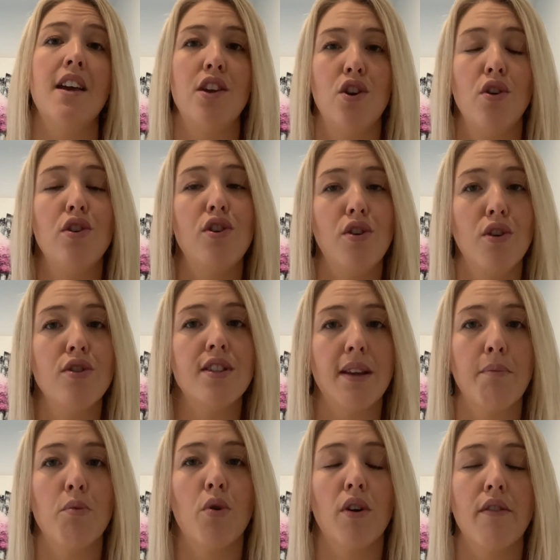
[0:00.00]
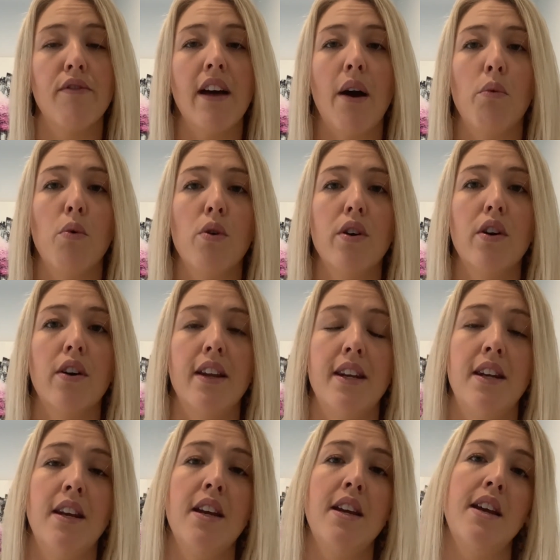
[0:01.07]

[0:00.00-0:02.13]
you're using more of that water, and